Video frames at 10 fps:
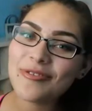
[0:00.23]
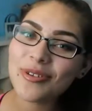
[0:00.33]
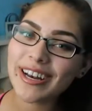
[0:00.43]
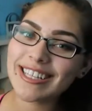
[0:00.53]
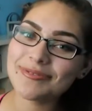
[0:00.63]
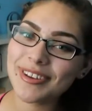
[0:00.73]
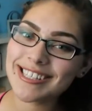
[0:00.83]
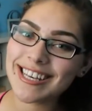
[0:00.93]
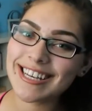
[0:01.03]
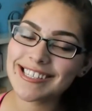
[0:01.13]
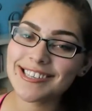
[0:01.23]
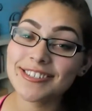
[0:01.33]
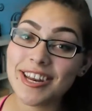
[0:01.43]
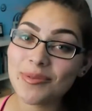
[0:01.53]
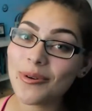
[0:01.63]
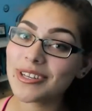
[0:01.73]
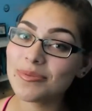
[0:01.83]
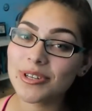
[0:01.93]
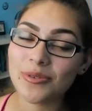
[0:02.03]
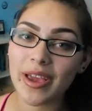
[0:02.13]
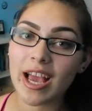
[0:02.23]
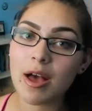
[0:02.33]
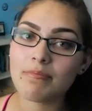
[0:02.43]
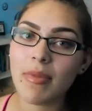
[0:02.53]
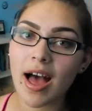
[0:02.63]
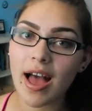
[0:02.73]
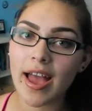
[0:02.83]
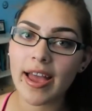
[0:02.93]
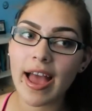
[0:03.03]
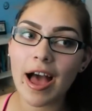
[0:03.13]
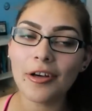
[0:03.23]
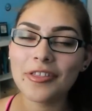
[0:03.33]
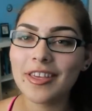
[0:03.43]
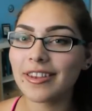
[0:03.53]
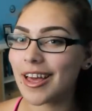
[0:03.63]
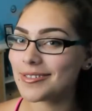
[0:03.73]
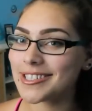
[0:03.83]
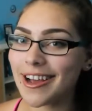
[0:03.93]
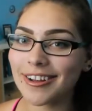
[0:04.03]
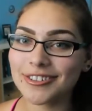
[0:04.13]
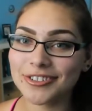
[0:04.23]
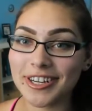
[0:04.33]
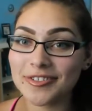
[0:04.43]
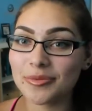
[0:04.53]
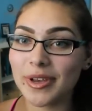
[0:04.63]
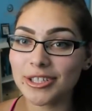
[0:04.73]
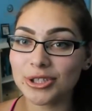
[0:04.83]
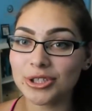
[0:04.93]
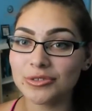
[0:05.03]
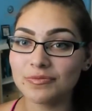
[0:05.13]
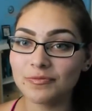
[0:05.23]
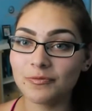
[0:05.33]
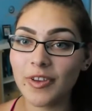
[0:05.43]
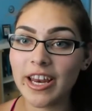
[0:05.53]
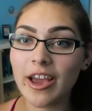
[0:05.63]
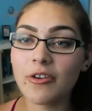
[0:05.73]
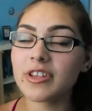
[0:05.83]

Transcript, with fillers: everyone, it's me, Sydney. So today I'm going to be doing my healthy lifestyle transformation video.